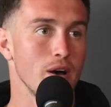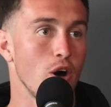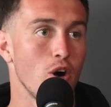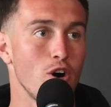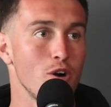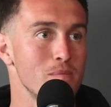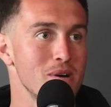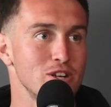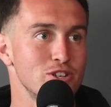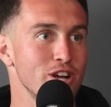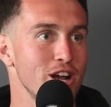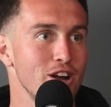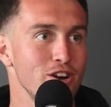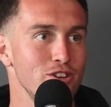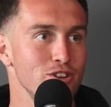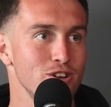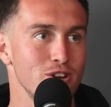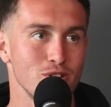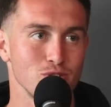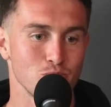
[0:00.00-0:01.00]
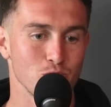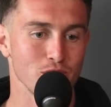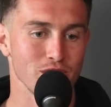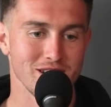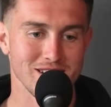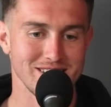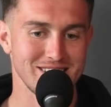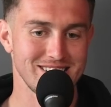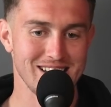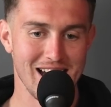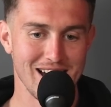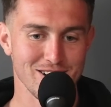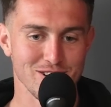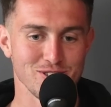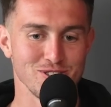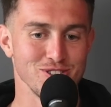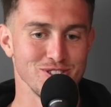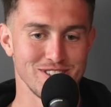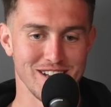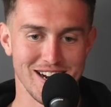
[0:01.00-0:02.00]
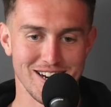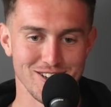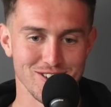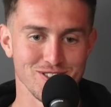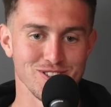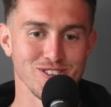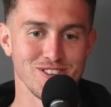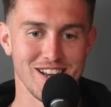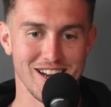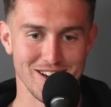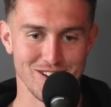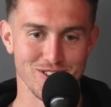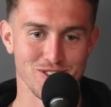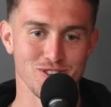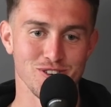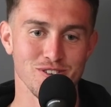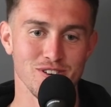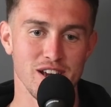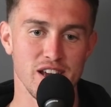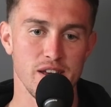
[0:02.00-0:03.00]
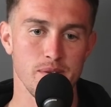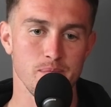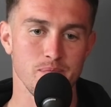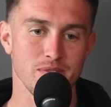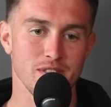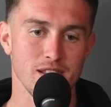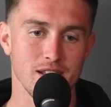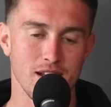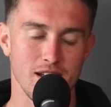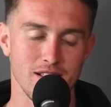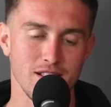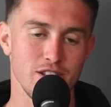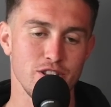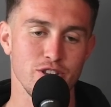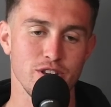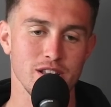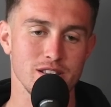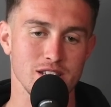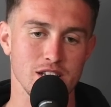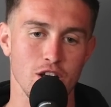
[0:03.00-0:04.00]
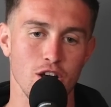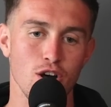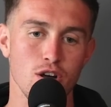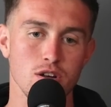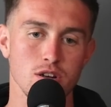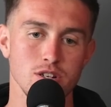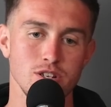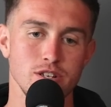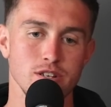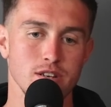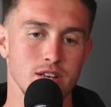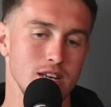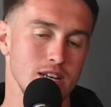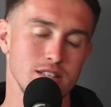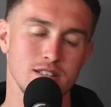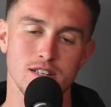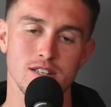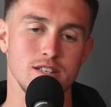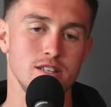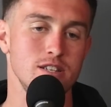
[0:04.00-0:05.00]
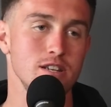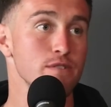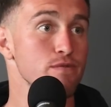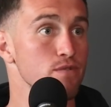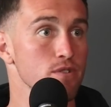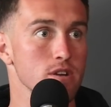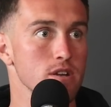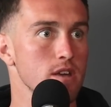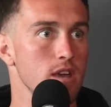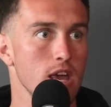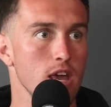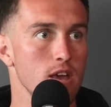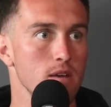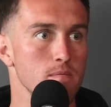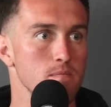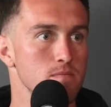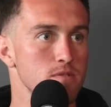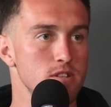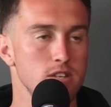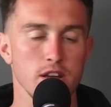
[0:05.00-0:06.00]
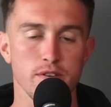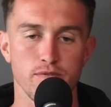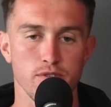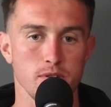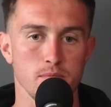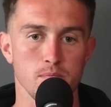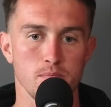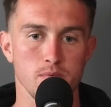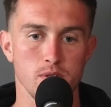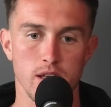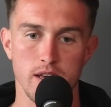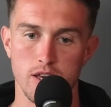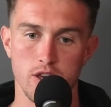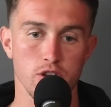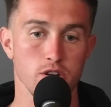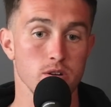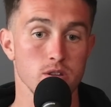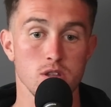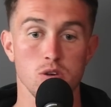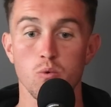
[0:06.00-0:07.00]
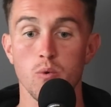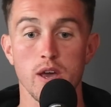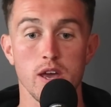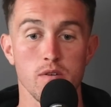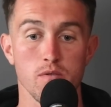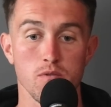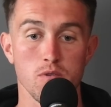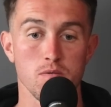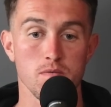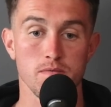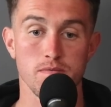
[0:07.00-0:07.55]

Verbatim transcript: all my childhood I was working technical, technical, technical, right? And then you get to college, it's a different game. Yeah. Different like you're in the weight room